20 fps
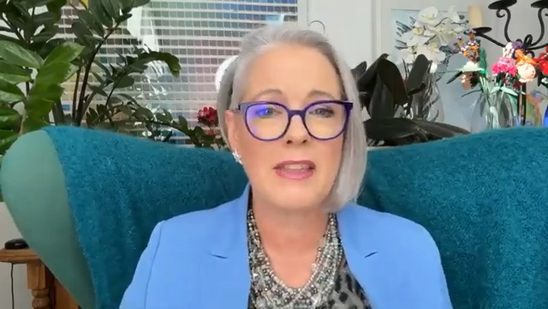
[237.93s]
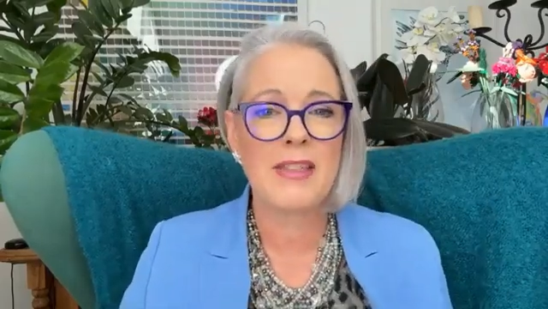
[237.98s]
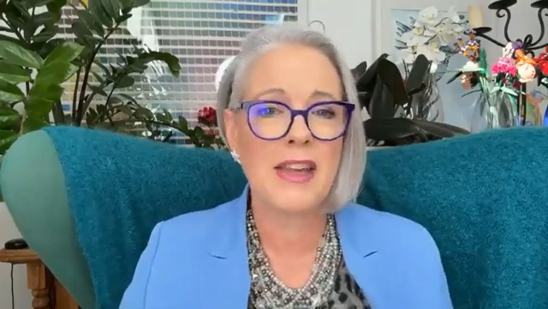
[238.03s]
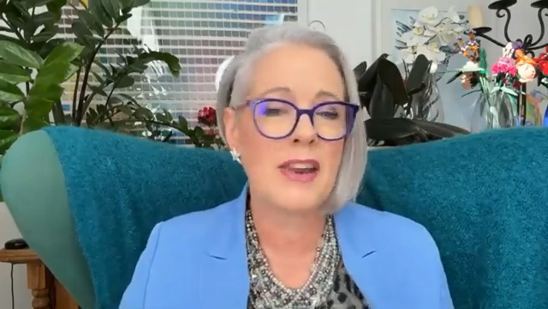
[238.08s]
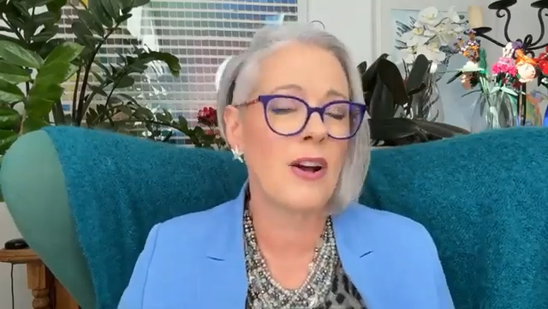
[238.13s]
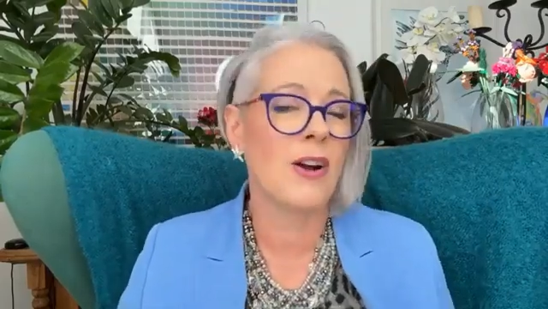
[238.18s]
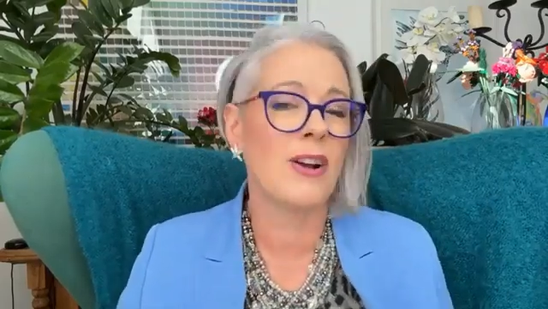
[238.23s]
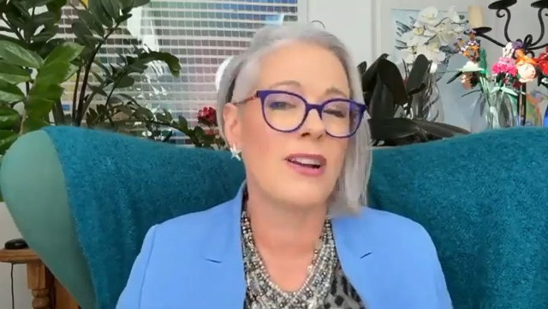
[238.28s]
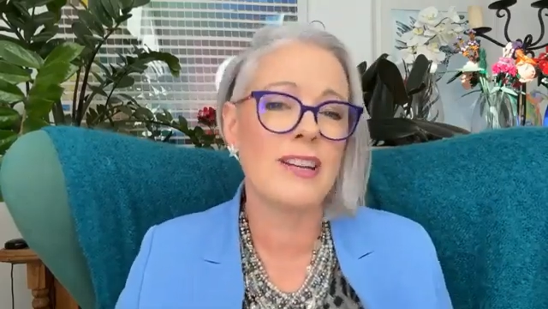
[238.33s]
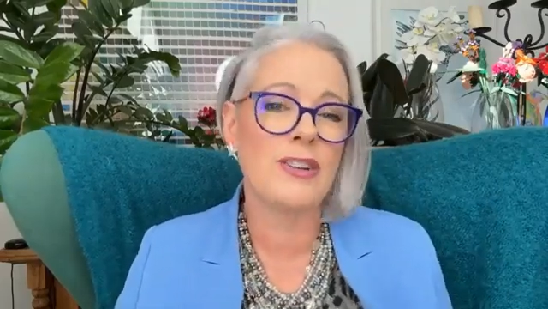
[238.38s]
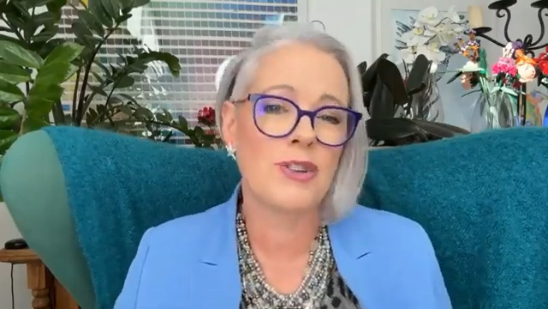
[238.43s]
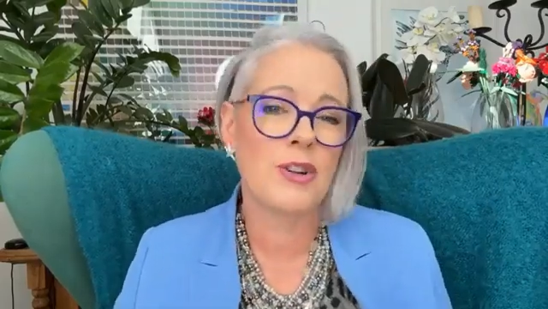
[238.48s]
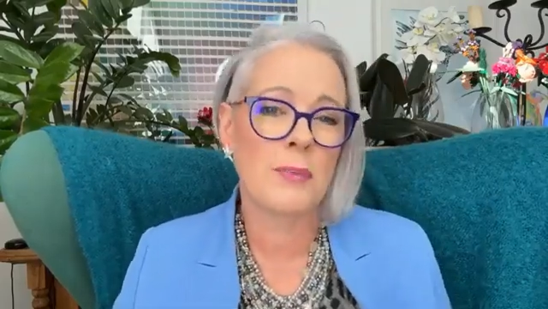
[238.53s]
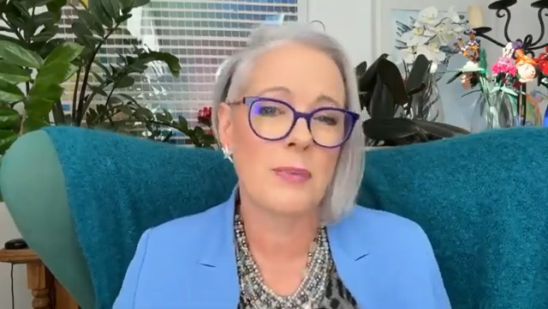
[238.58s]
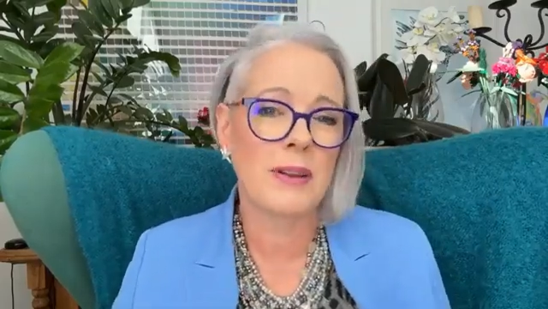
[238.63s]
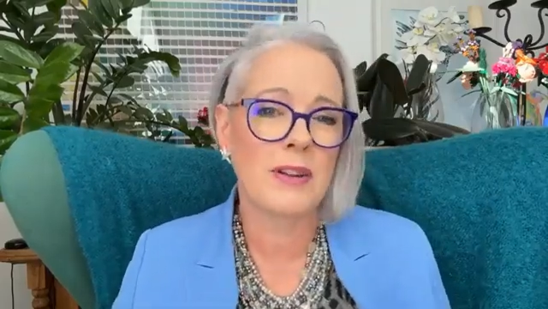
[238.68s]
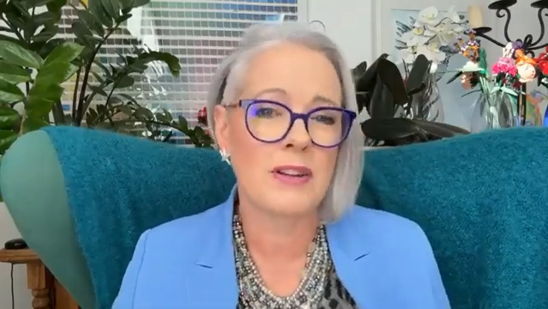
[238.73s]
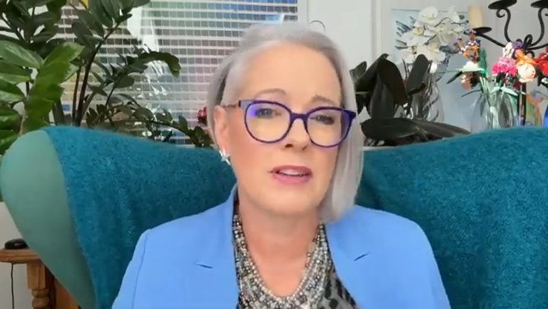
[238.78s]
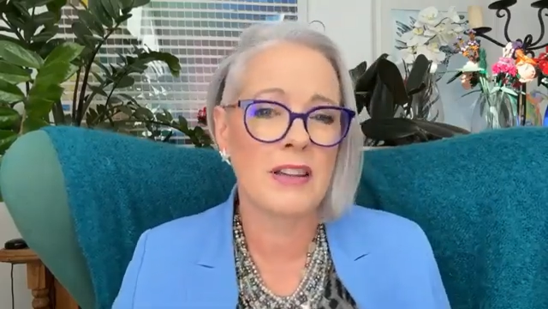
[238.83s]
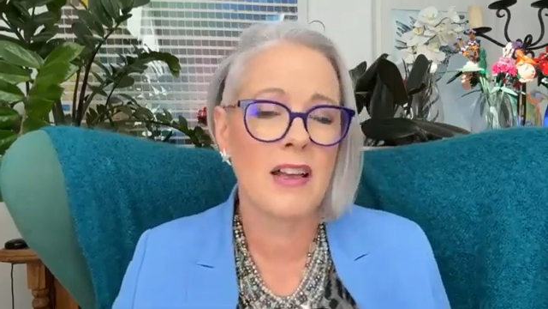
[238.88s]
and then only
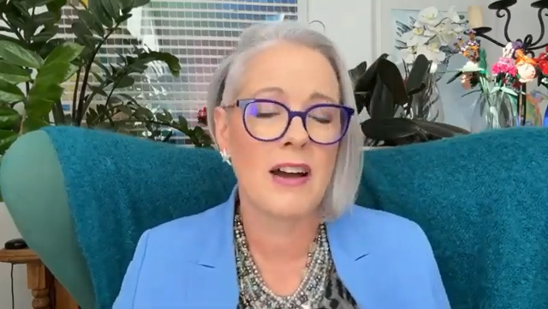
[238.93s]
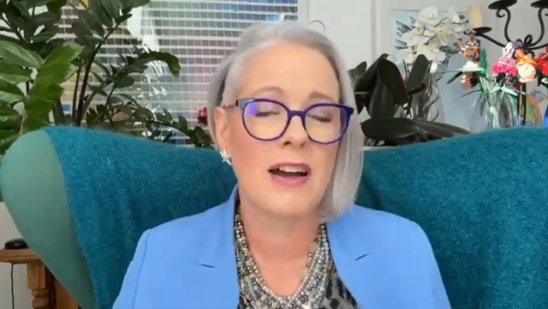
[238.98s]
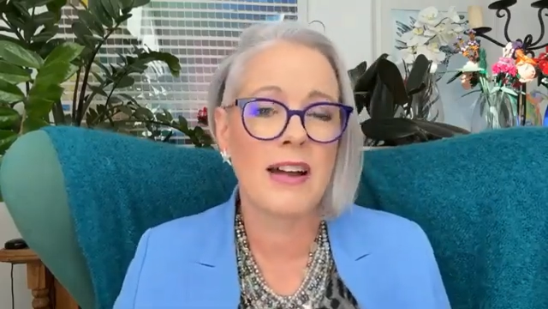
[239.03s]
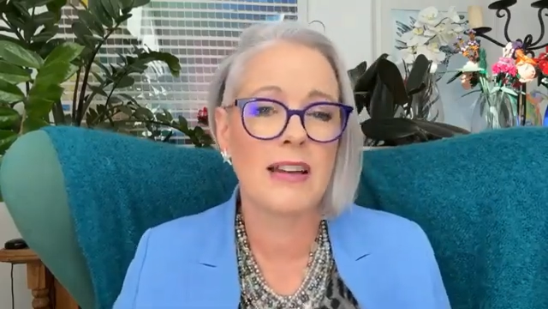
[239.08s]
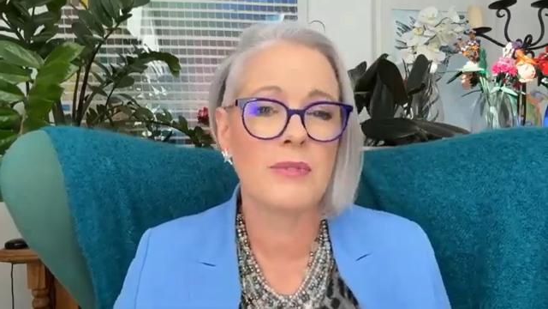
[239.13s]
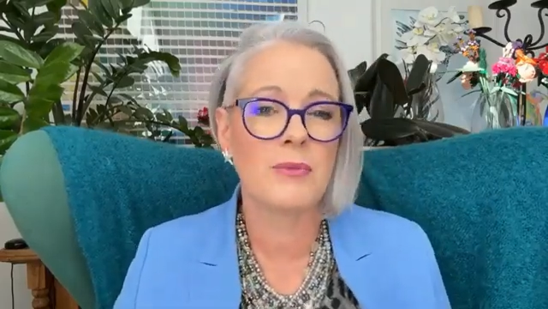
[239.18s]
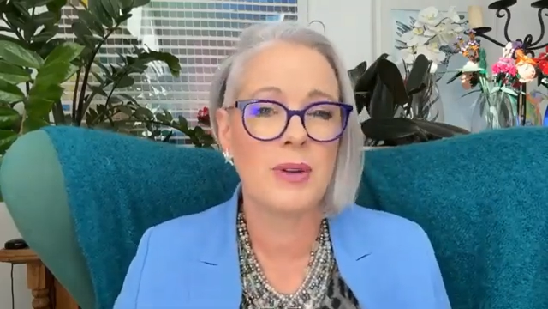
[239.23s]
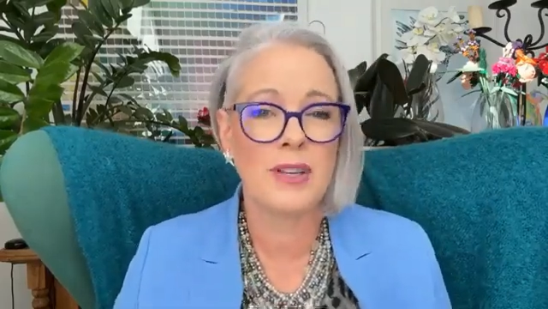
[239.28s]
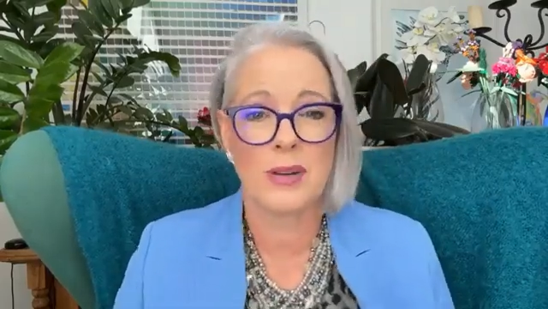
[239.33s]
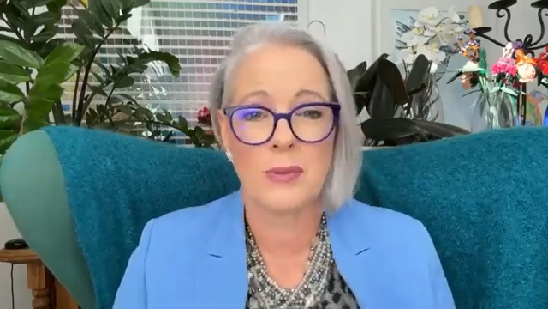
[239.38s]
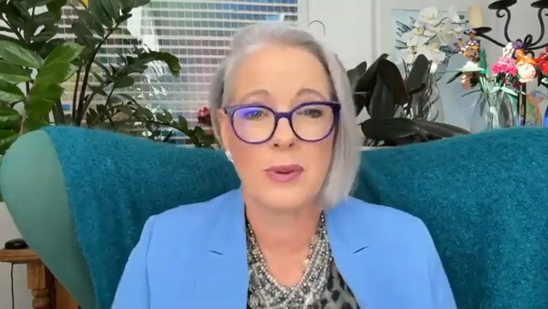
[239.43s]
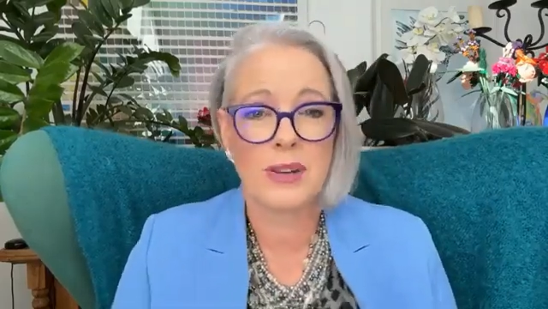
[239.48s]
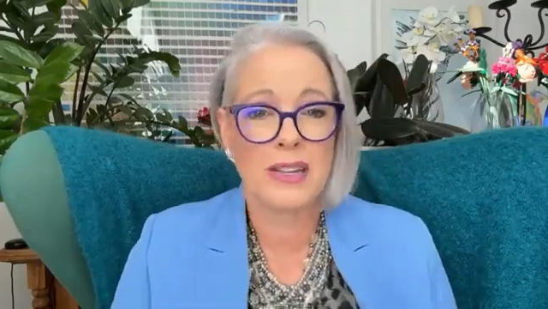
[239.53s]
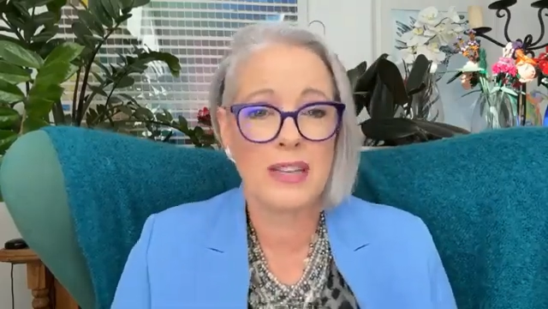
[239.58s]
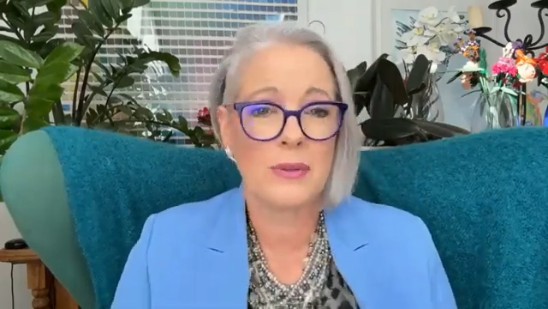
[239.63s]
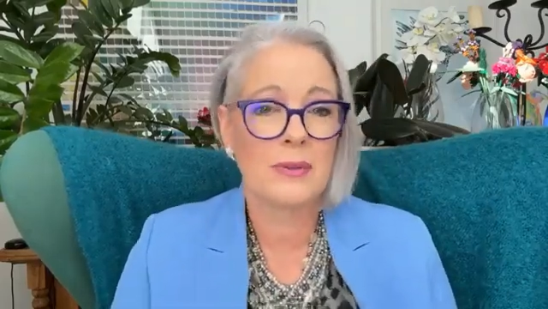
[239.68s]
shopping online when you